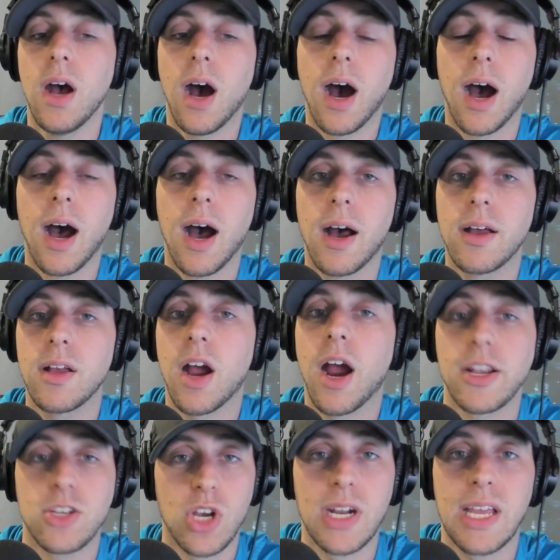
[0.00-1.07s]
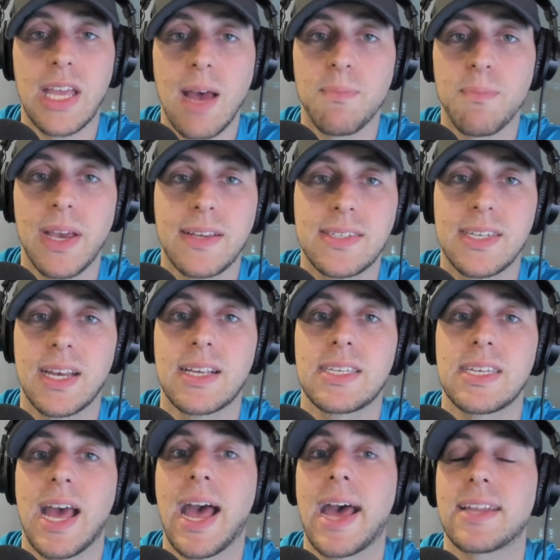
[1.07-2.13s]
Uh, all right, training camp pick
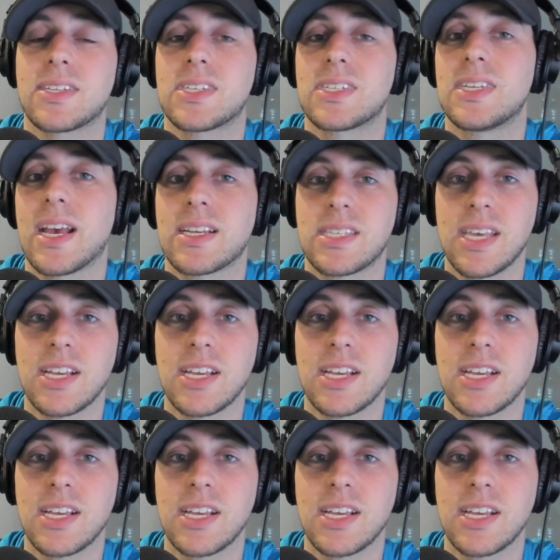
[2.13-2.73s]
six at six.